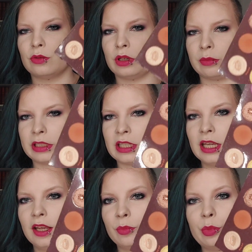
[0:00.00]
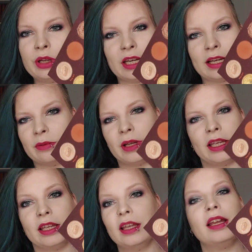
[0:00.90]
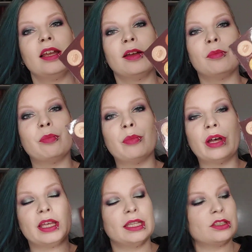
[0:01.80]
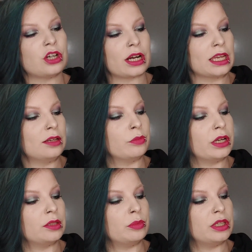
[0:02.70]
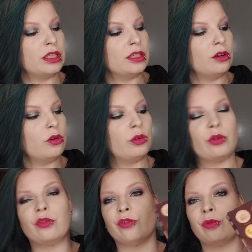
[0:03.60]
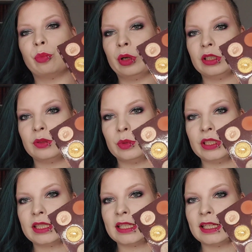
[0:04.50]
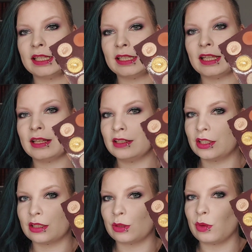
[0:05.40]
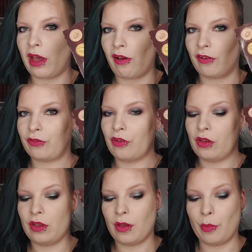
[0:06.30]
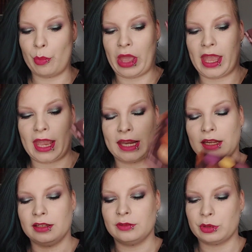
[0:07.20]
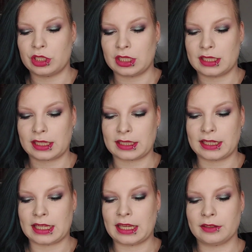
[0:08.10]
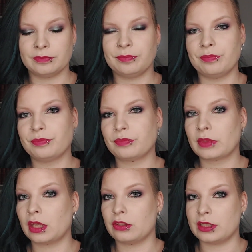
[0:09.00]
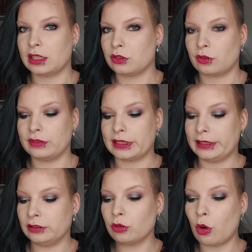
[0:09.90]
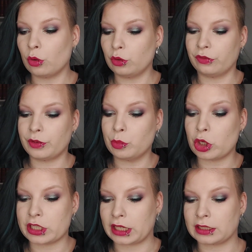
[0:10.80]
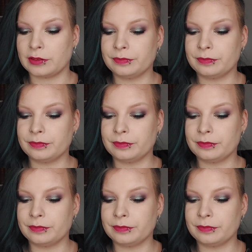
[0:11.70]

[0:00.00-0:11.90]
quite a bit. But anyway, my tracking might be all off, but we still do have pan, which is exciting, because that's obviously the goal of the project.